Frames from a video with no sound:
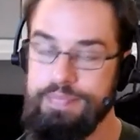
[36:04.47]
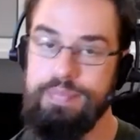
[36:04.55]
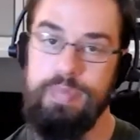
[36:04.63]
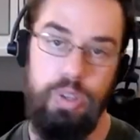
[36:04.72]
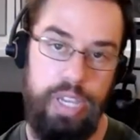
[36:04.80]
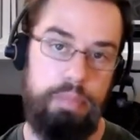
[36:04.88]

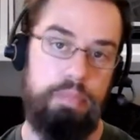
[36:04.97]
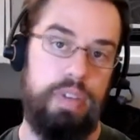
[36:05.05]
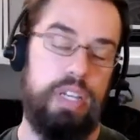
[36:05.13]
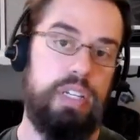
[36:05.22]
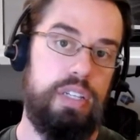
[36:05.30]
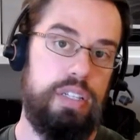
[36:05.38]
Okay,
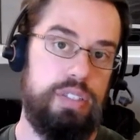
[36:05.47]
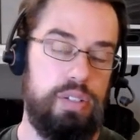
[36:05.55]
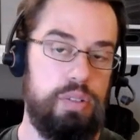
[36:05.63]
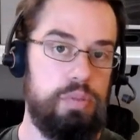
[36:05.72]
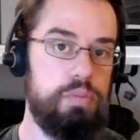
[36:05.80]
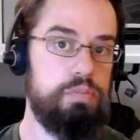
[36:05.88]

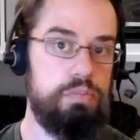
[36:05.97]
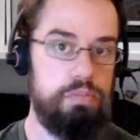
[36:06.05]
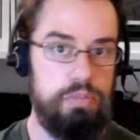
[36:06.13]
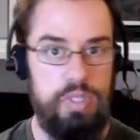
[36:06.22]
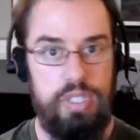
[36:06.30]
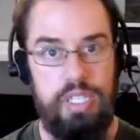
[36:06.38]
so
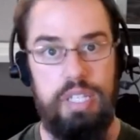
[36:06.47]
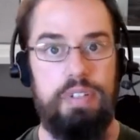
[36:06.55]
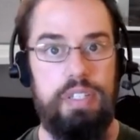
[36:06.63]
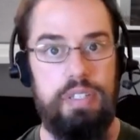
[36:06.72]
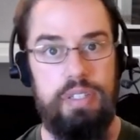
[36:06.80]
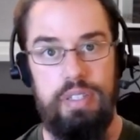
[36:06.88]

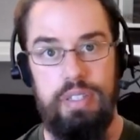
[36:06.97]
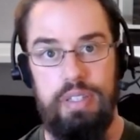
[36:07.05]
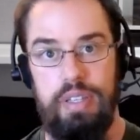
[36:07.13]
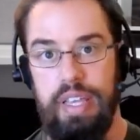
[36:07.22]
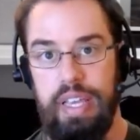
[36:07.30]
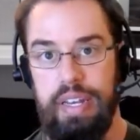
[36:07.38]
given
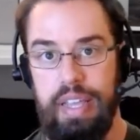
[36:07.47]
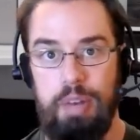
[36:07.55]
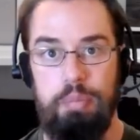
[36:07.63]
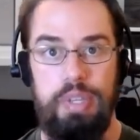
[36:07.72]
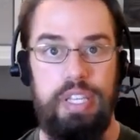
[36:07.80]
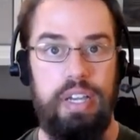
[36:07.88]
that
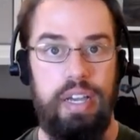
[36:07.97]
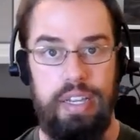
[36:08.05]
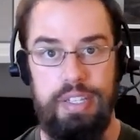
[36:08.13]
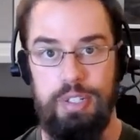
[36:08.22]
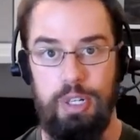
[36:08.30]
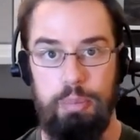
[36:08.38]

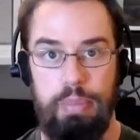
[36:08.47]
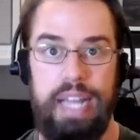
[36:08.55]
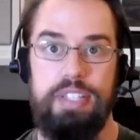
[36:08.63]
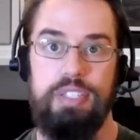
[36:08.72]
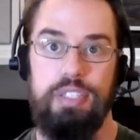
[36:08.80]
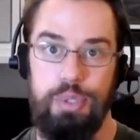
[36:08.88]
NPIs are a bad
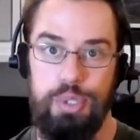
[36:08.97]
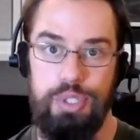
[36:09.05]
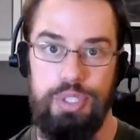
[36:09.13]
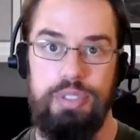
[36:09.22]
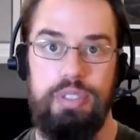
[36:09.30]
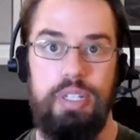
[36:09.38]

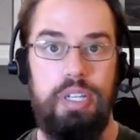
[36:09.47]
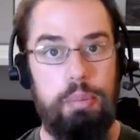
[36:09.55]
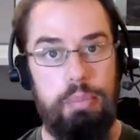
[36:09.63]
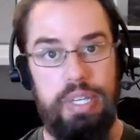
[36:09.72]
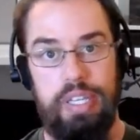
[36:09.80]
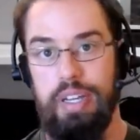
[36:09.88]
solution
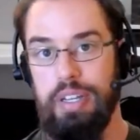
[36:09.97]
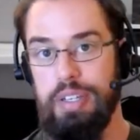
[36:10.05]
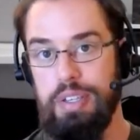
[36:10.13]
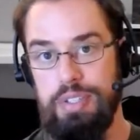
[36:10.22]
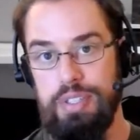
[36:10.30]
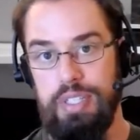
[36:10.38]

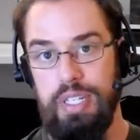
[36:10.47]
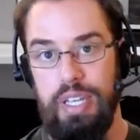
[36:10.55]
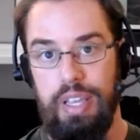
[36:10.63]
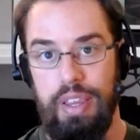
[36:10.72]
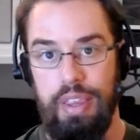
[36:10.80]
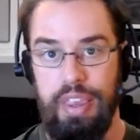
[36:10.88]
because
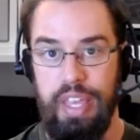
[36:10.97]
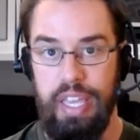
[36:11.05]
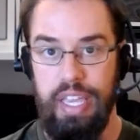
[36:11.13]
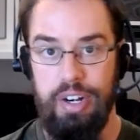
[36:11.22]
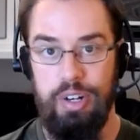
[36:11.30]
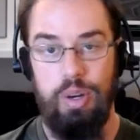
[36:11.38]

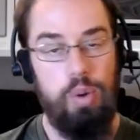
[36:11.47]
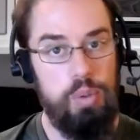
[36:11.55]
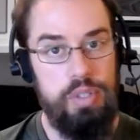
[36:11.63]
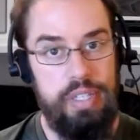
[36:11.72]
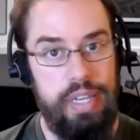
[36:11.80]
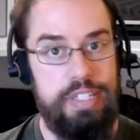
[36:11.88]
they are
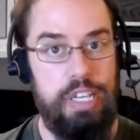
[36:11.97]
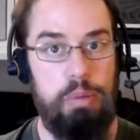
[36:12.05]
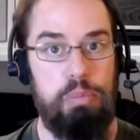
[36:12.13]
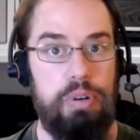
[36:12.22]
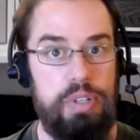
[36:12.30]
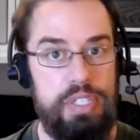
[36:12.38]
only a
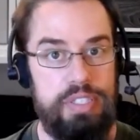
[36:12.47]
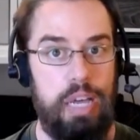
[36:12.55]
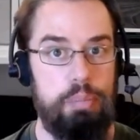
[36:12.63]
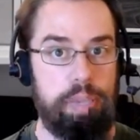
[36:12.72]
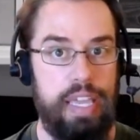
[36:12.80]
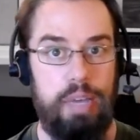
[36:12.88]
temporary
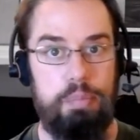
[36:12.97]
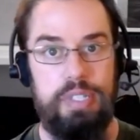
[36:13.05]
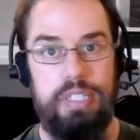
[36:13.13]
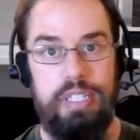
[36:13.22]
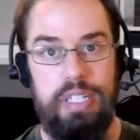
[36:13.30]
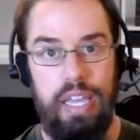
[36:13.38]
stopgap,
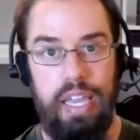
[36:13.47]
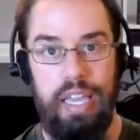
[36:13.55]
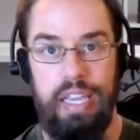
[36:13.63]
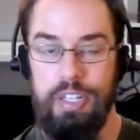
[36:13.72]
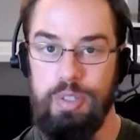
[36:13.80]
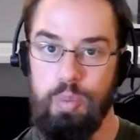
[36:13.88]

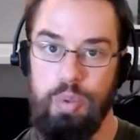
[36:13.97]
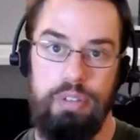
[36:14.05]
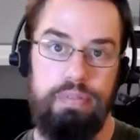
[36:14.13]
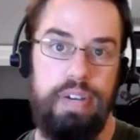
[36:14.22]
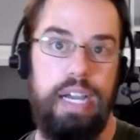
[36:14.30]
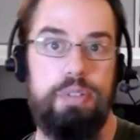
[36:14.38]
and when the
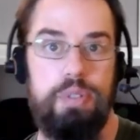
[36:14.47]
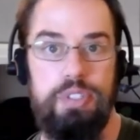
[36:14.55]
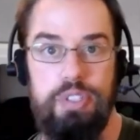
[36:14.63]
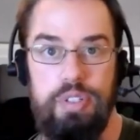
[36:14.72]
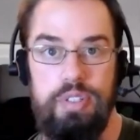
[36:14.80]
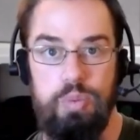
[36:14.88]
virus
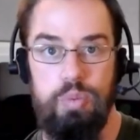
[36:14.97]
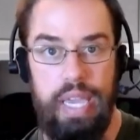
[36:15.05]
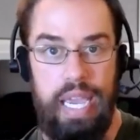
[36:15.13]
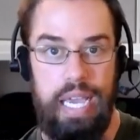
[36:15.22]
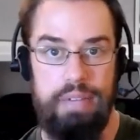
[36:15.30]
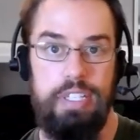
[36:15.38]
returns, we
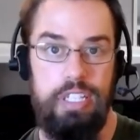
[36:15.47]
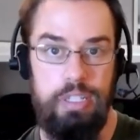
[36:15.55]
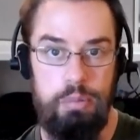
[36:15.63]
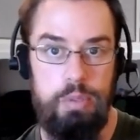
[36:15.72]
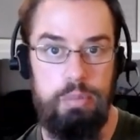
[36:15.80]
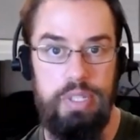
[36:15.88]
have to
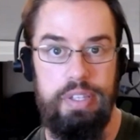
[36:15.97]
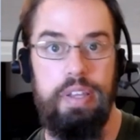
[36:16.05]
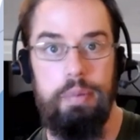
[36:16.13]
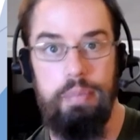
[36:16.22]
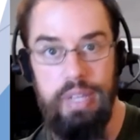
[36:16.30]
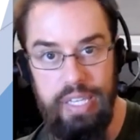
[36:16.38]
implement
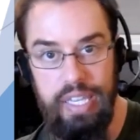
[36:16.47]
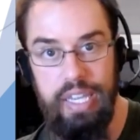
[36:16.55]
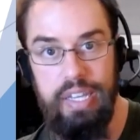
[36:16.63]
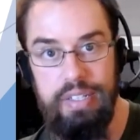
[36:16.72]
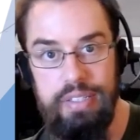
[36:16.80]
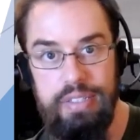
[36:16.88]
them
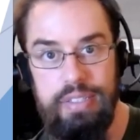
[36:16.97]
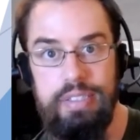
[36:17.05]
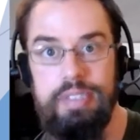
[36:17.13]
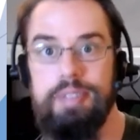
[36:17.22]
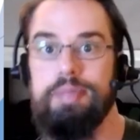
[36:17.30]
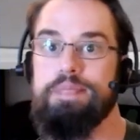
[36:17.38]
again,
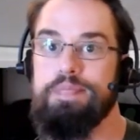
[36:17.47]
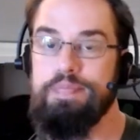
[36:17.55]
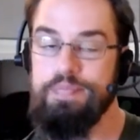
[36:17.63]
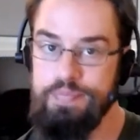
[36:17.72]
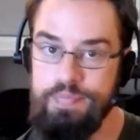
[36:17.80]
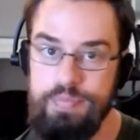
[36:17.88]

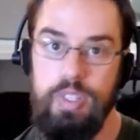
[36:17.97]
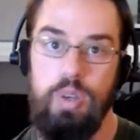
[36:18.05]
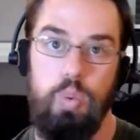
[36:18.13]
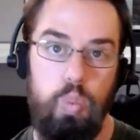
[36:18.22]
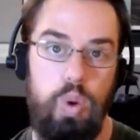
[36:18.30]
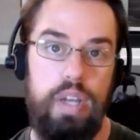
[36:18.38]

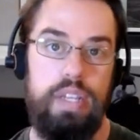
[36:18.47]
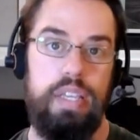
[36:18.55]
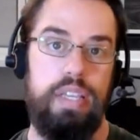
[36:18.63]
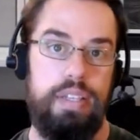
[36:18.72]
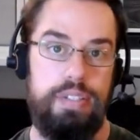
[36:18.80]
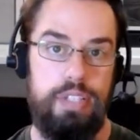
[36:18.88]
what
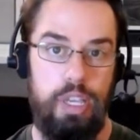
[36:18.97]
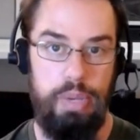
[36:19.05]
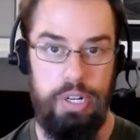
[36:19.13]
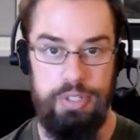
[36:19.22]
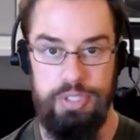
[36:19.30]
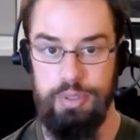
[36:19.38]
is a
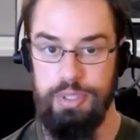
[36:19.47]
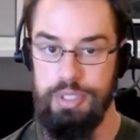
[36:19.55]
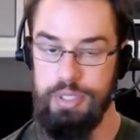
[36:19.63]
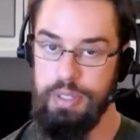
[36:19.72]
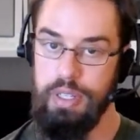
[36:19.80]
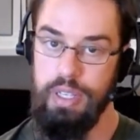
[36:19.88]
solution?
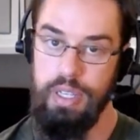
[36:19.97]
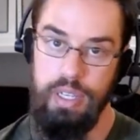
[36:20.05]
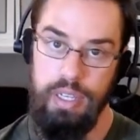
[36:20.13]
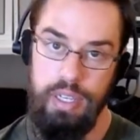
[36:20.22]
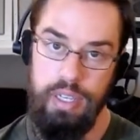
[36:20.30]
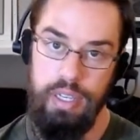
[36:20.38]

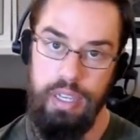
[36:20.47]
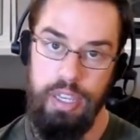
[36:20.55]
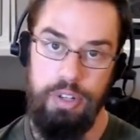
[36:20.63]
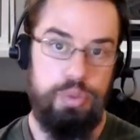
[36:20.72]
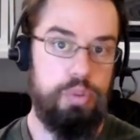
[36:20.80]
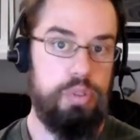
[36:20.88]
And
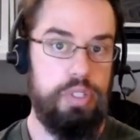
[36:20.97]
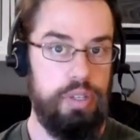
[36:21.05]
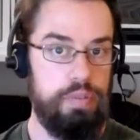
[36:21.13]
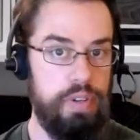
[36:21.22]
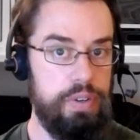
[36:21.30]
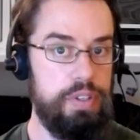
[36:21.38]
it's really a
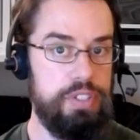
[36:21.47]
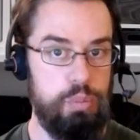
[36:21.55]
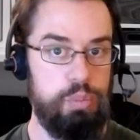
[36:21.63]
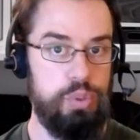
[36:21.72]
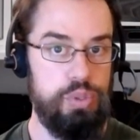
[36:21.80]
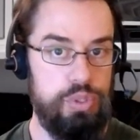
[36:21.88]
very
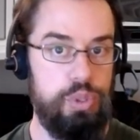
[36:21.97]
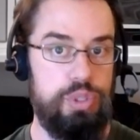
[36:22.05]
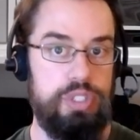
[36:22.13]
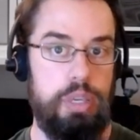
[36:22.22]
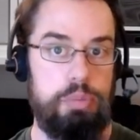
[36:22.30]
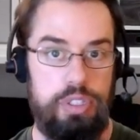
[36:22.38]
simple
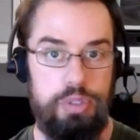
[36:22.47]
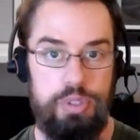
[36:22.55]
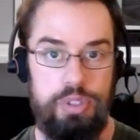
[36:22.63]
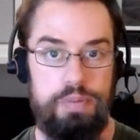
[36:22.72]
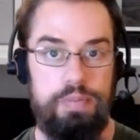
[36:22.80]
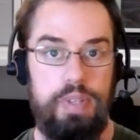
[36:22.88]
two-step
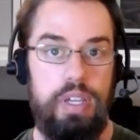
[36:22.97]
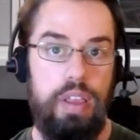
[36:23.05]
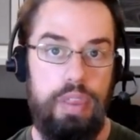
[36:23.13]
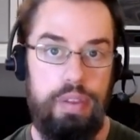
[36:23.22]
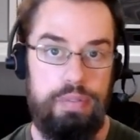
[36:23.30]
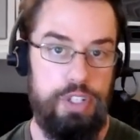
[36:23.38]
solution.
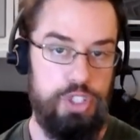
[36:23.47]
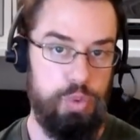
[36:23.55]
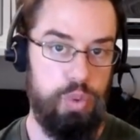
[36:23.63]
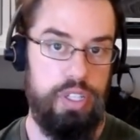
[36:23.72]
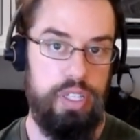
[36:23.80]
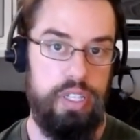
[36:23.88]
The first
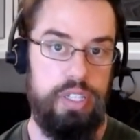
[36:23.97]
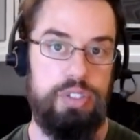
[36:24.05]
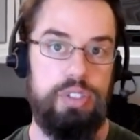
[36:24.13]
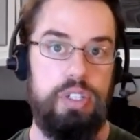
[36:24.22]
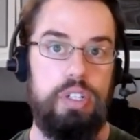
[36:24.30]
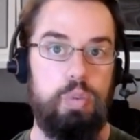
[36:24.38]
one
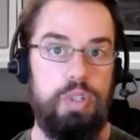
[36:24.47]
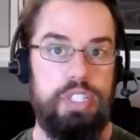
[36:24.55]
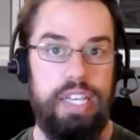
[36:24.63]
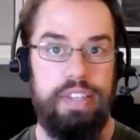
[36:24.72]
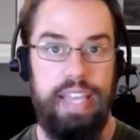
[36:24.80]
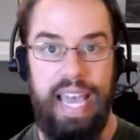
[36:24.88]
is we
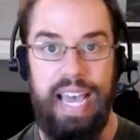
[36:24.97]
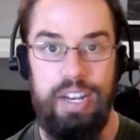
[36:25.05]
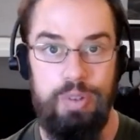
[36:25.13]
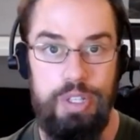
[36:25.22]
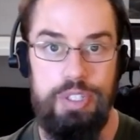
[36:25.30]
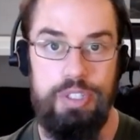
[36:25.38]
take the
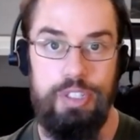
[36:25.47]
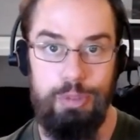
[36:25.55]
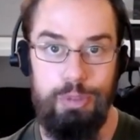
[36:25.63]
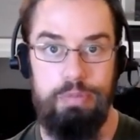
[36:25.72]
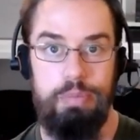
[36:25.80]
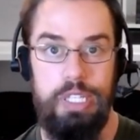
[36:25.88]
at-risk
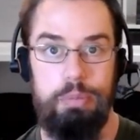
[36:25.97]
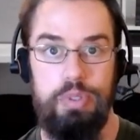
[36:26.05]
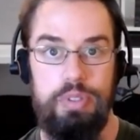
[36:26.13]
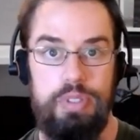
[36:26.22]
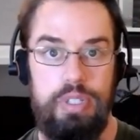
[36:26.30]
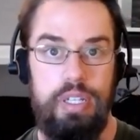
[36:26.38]
group of
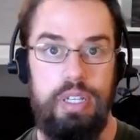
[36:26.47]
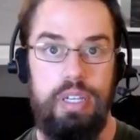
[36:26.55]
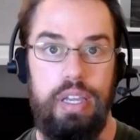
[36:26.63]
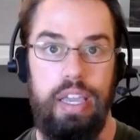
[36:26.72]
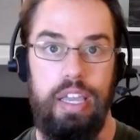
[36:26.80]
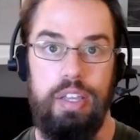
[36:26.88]
people
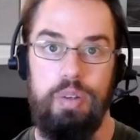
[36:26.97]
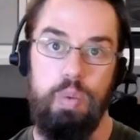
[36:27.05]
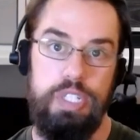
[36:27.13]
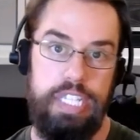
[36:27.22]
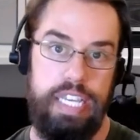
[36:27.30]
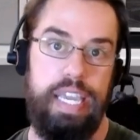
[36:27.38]
and we
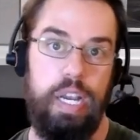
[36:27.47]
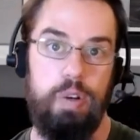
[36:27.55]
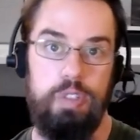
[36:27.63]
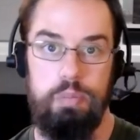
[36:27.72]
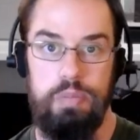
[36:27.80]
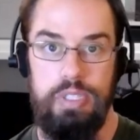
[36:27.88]
take care of
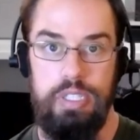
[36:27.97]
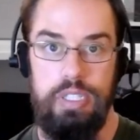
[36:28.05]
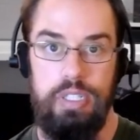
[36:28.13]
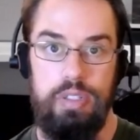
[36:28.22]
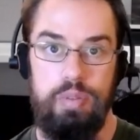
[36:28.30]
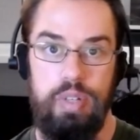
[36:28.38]
them,
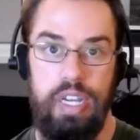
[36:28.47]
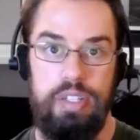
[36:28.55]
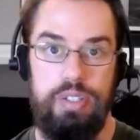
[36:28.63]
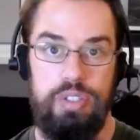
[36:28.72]
right?